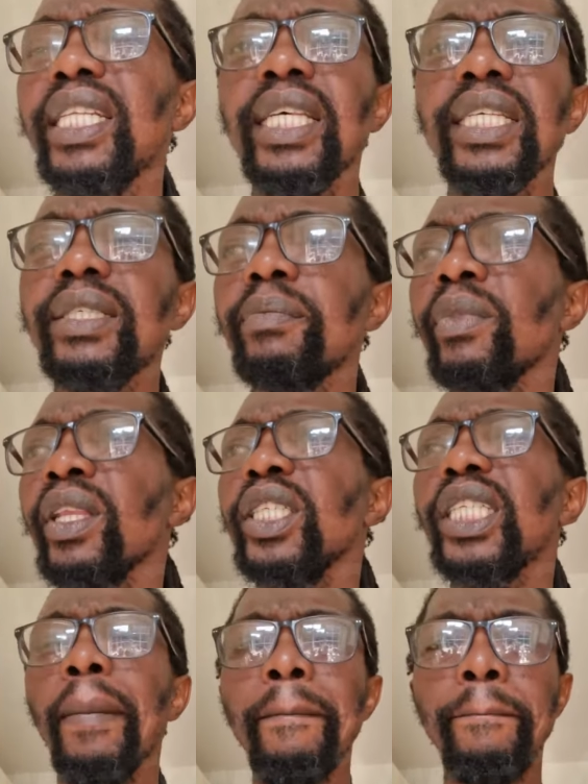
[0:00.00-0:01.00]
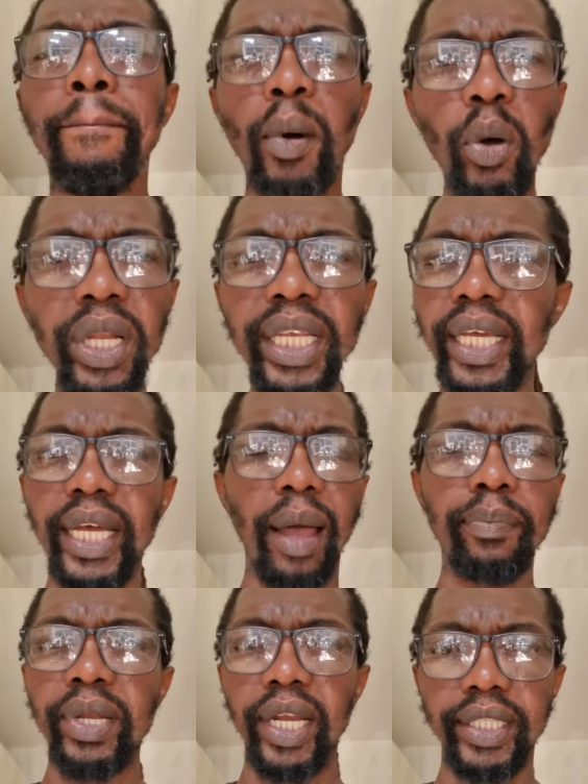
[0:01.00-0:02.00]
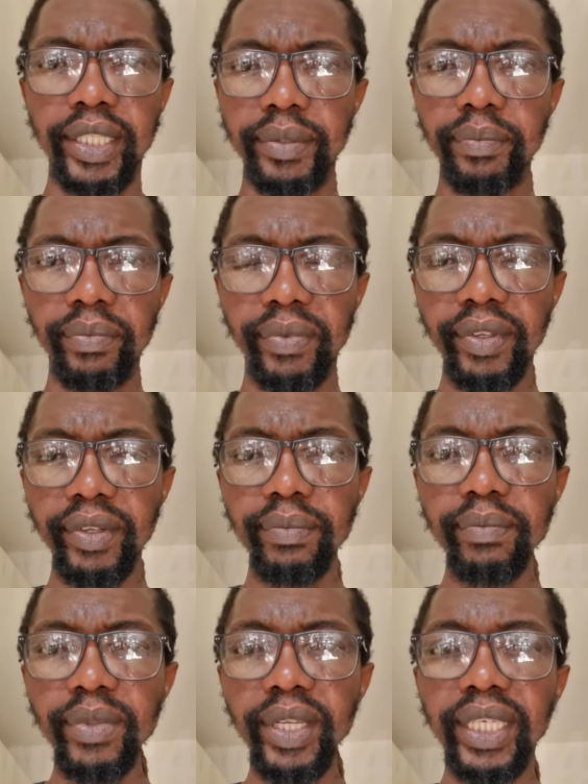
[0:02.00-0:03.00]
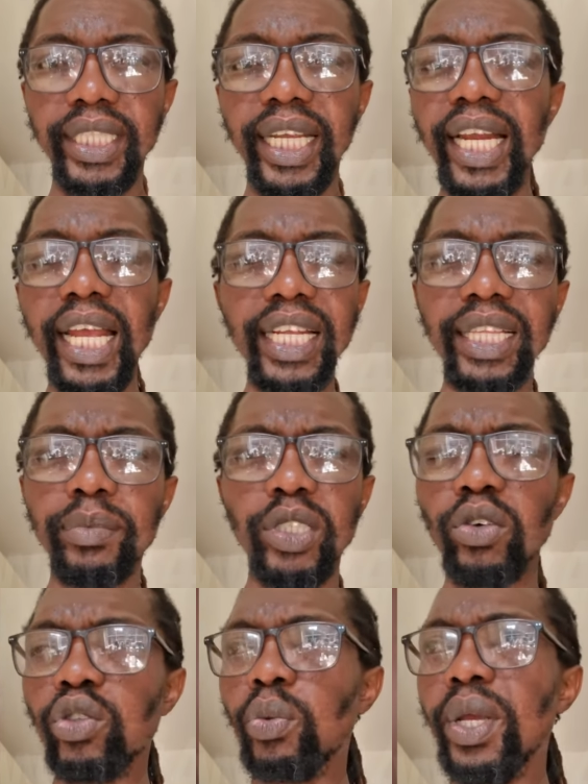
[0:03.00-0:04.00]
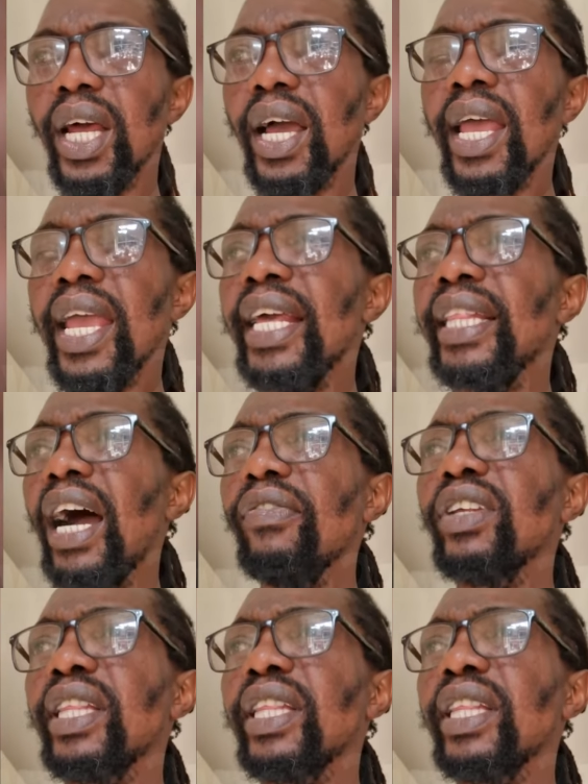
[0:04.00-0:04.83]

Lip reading: this shambolic cabinet, declaring themselves winner. And after